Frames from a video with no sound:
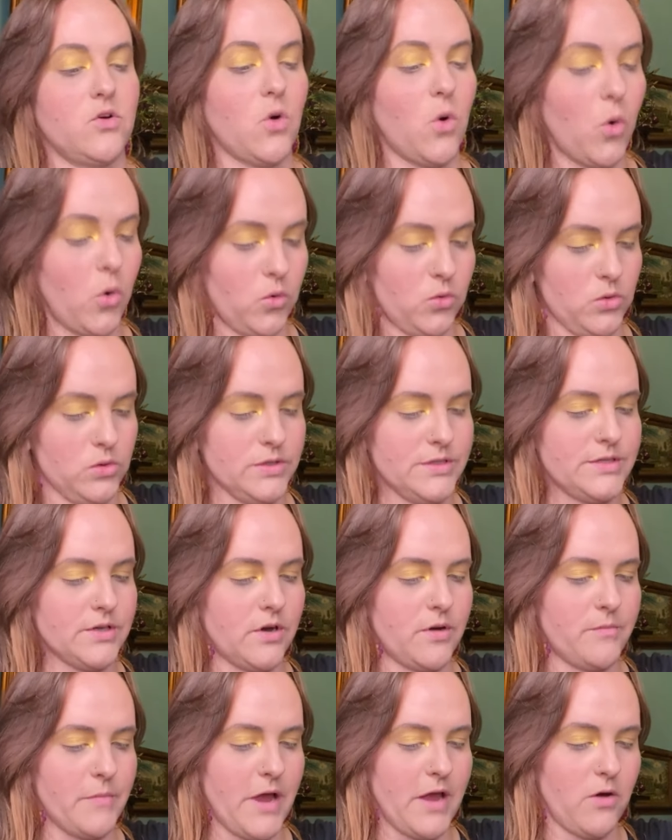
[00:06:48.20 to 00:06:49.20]
gold
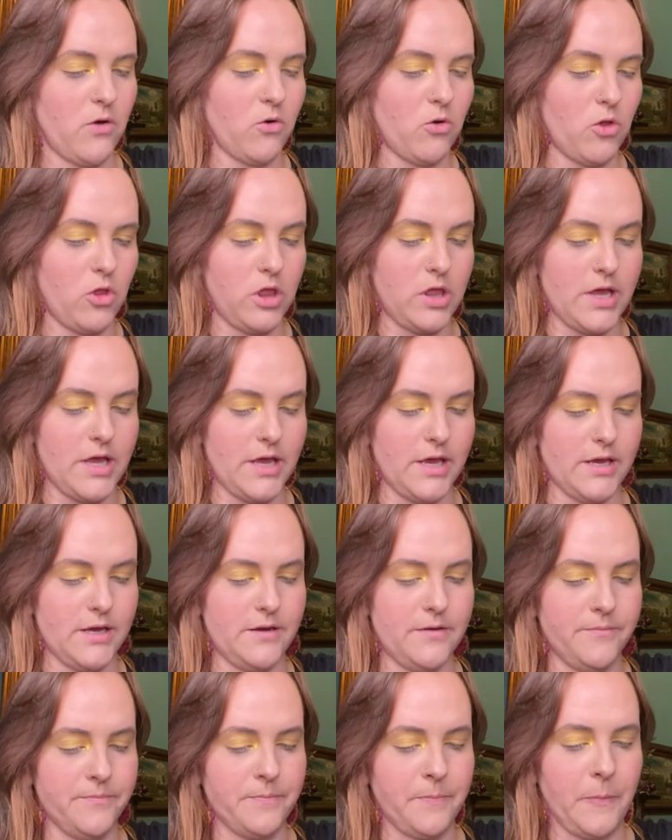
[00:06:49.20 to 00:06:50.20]
on my whole
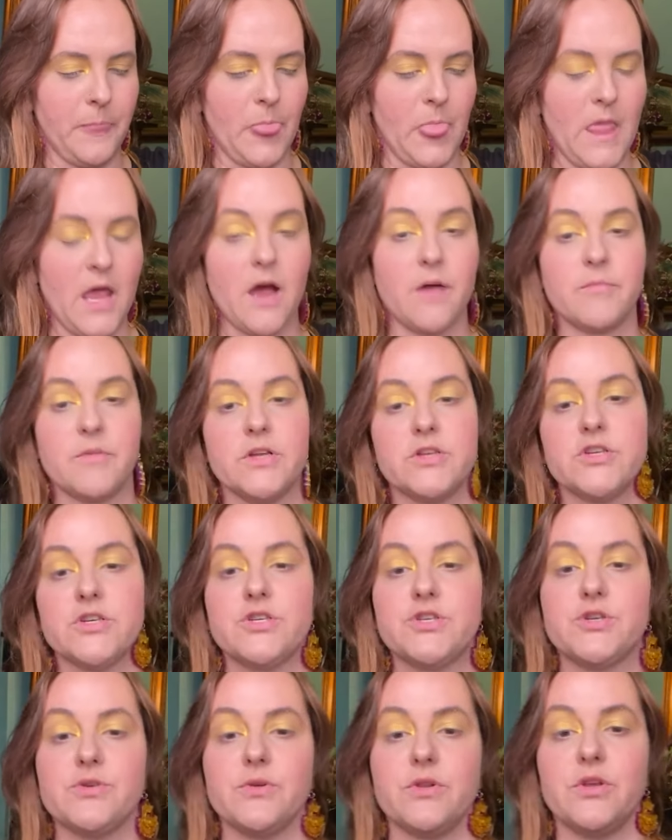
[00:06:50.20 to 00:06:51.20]
lid, I'm going to
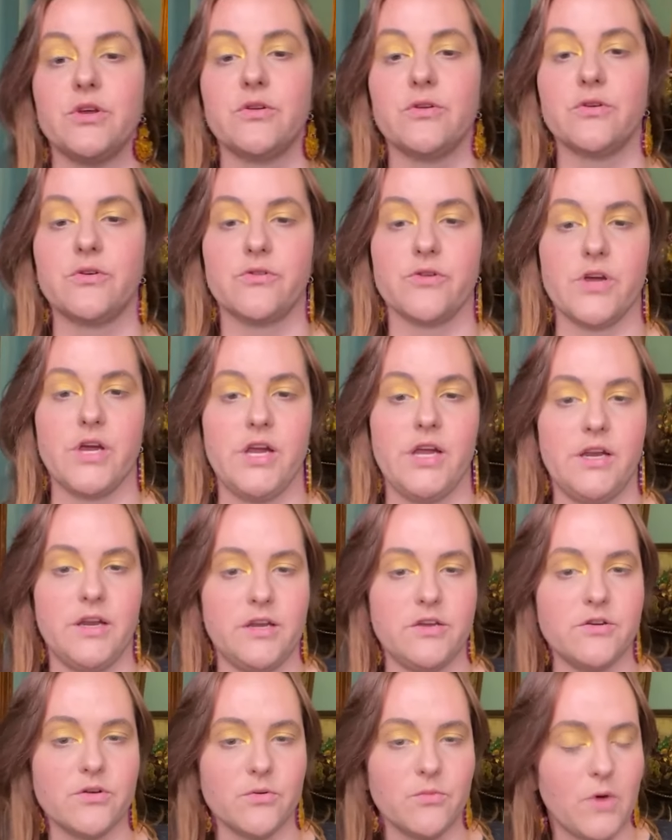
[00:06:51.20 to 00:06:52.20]
just do a little green.
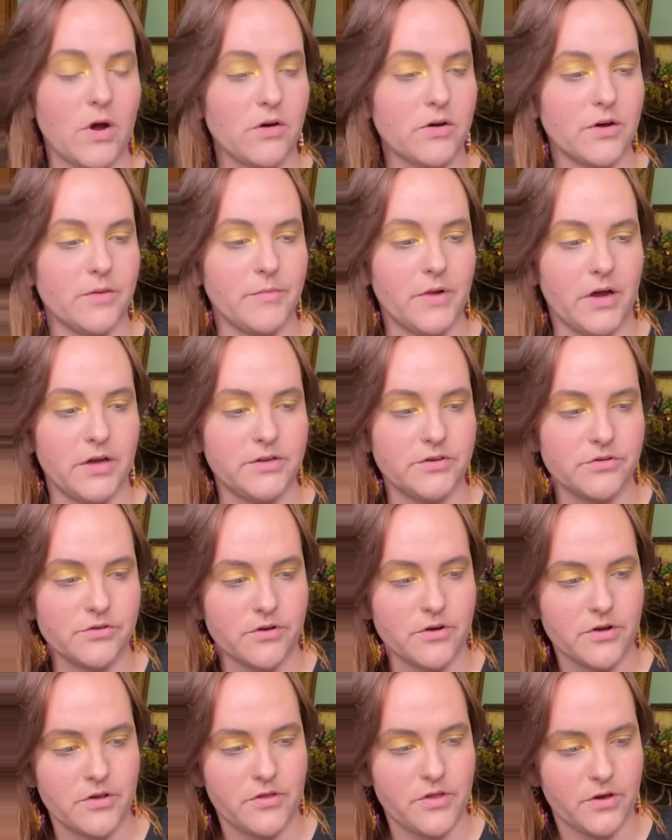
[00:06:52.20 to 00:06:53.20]
You're welcome
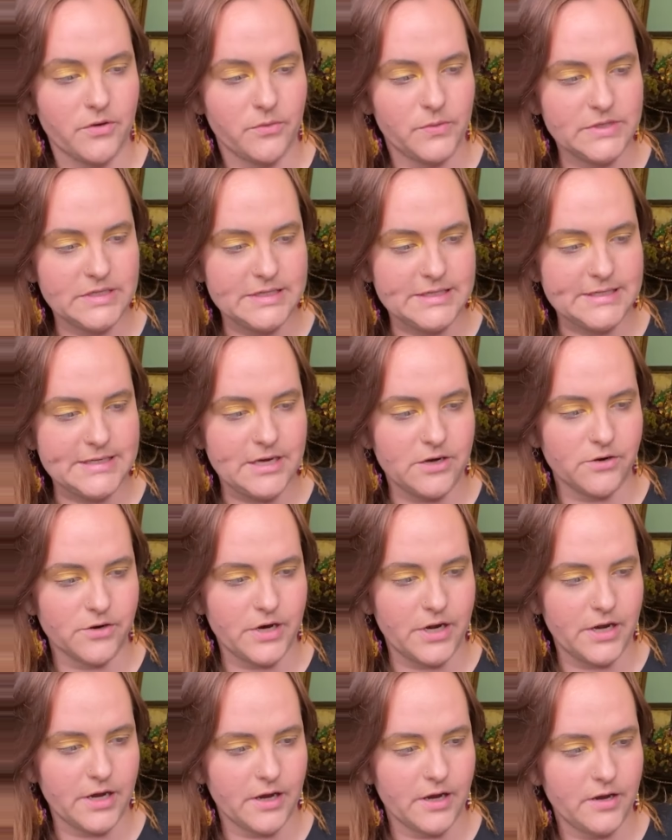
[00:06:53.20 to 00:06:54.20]
under the
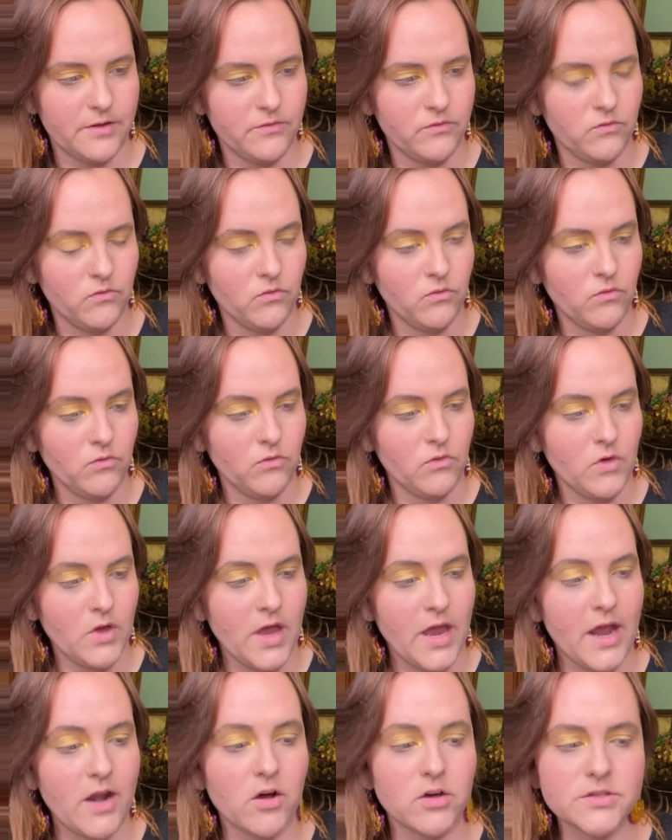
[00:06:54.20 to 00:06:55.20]
wisteria.
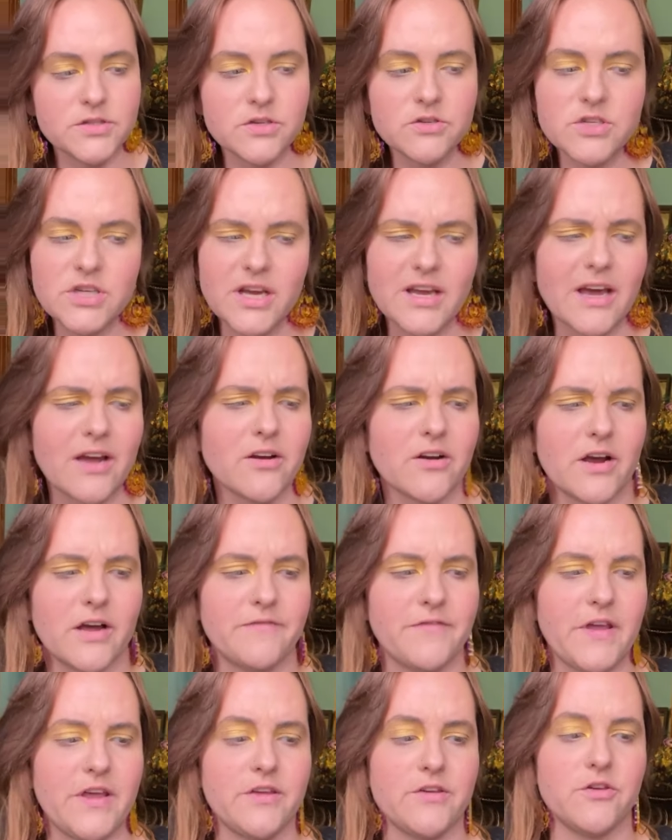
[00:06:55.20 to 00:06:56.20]
And also check out our
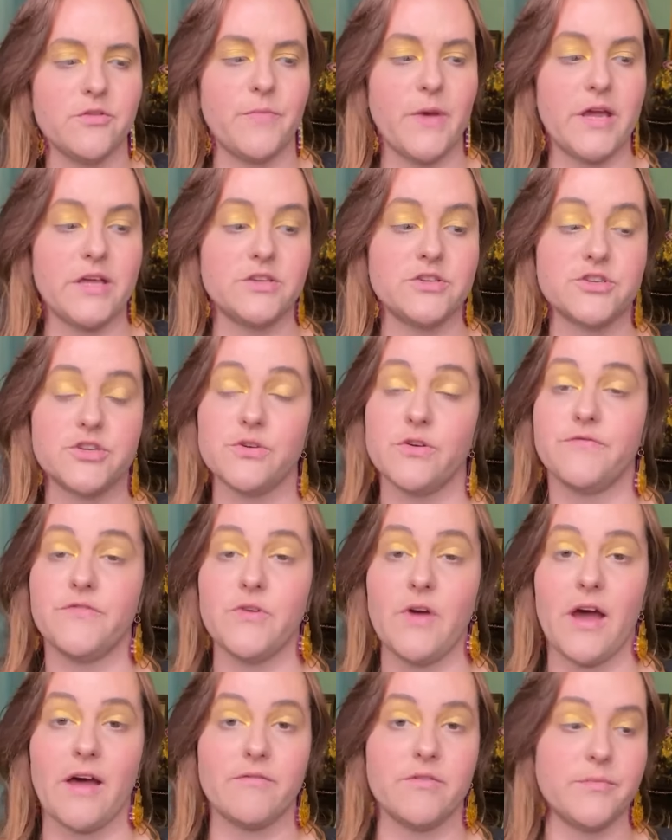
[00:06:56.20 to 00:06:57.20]
FAQ page too if
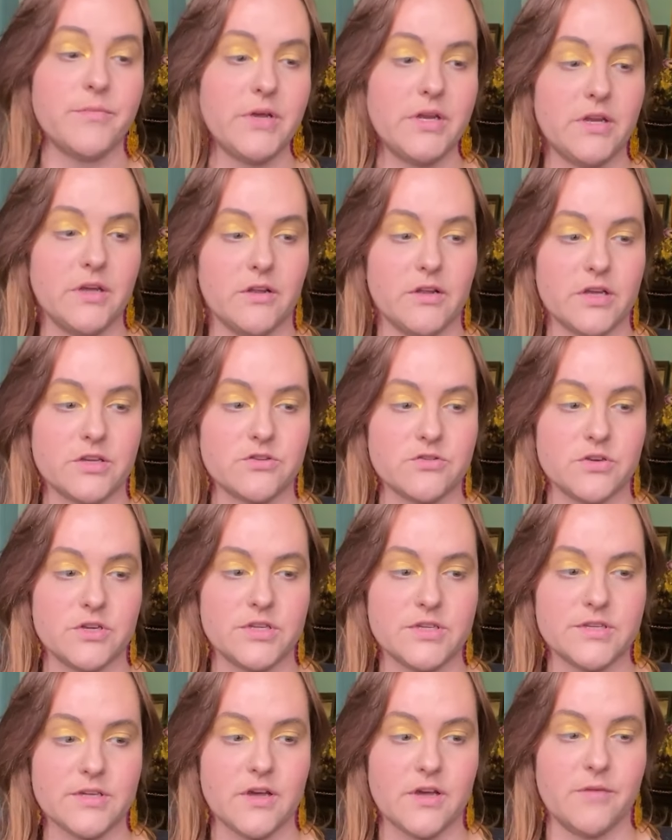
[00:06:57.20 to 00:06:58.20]
you haven't been to
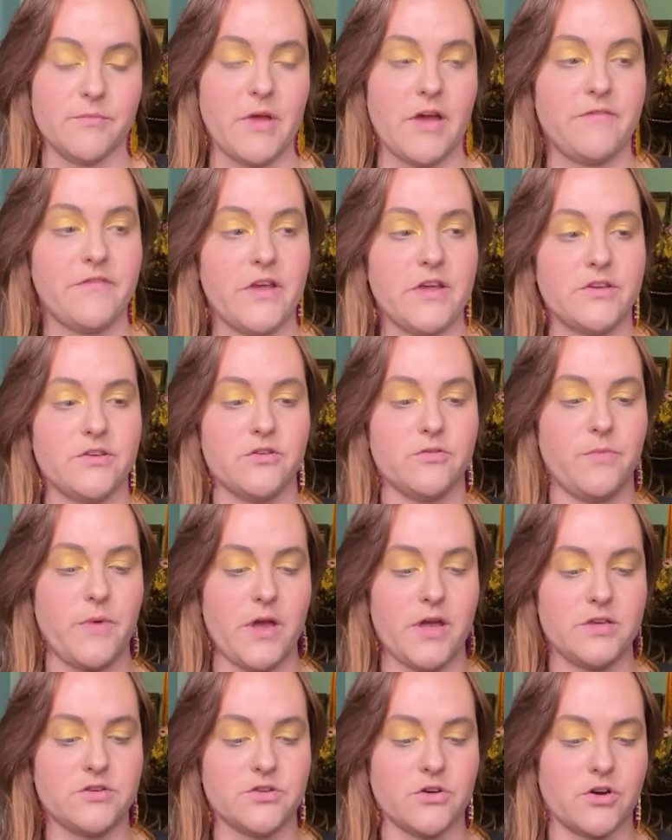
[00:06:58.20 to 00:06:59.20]
Elektra's FAQ
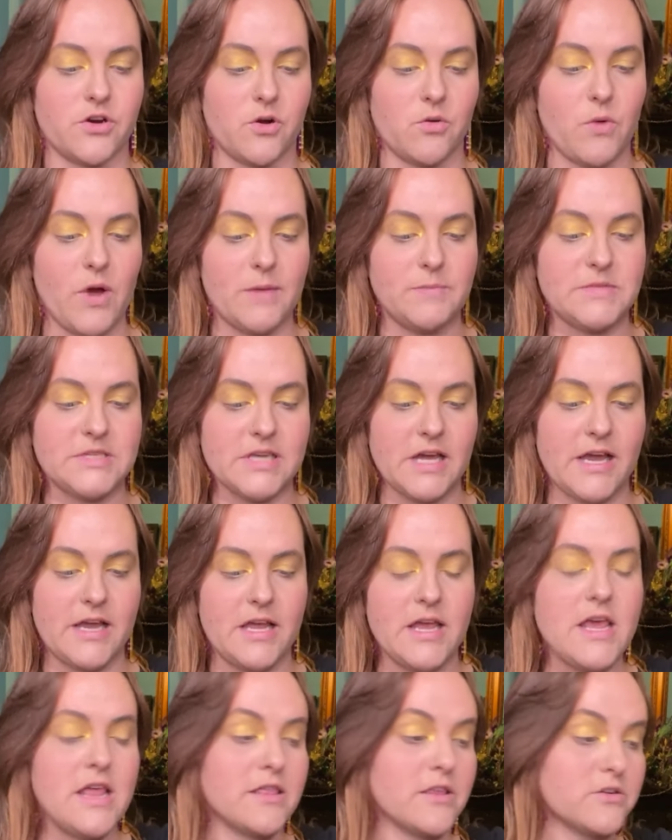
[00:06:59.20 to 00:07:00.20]
page on our
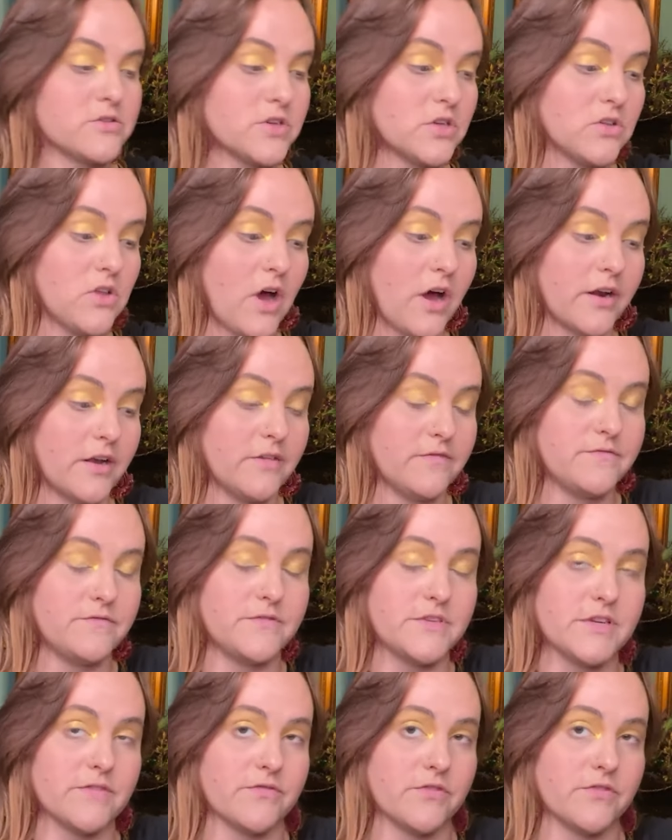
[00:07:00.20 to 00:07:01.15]
website. There's a lot of